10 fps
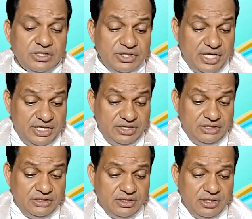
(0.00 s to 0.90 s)

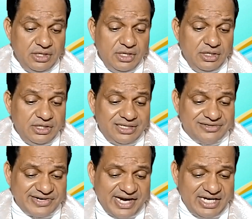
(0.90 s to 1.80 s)
Then they
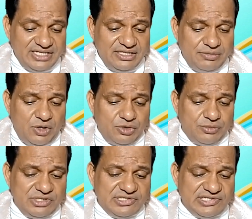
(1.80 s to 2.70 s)
dragged him out
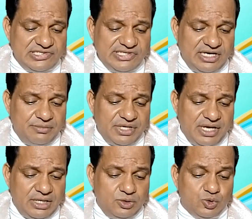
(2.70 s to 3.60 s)
of the city and
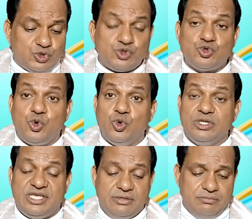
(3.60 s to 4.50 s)
began to stone
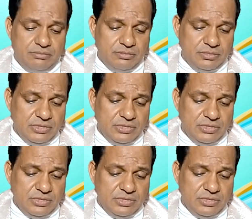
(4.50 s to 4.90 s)
him.